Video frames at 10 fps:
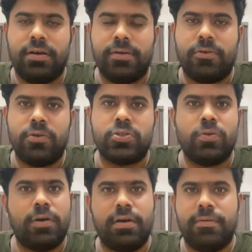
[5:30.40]
course
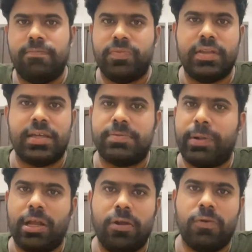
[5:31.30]
to that
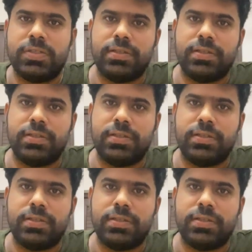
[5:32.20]
particular course